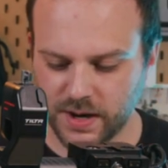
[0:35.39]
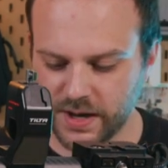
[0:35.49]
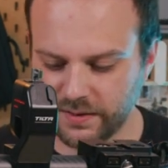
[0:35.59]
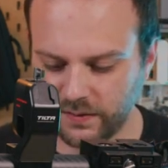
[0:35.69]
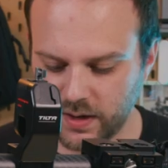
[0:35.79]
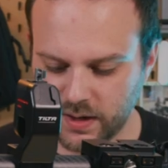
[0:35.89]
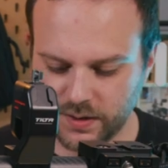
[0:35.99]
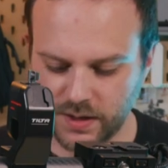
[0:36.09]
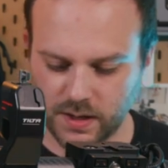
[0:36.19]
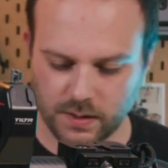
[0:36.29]
I have
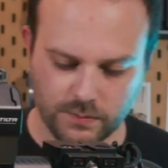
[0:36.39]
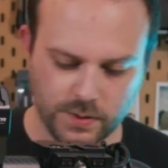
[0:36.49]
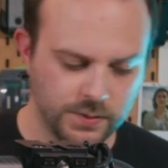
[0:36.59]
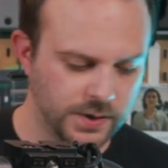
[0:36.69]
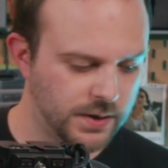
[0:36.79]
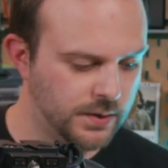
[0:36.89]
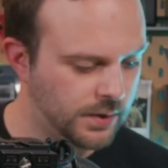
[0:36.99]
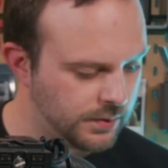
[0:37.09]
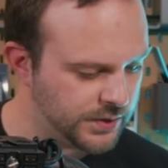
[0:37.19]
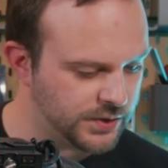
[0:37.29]
here the Ronin
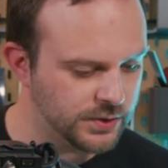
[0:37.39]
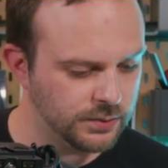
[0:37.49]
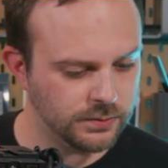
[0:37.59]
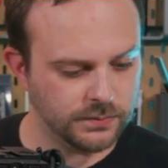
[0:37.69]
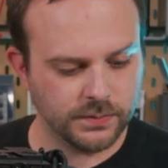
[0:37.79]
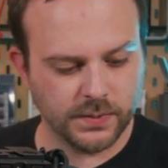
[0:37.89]
RS2,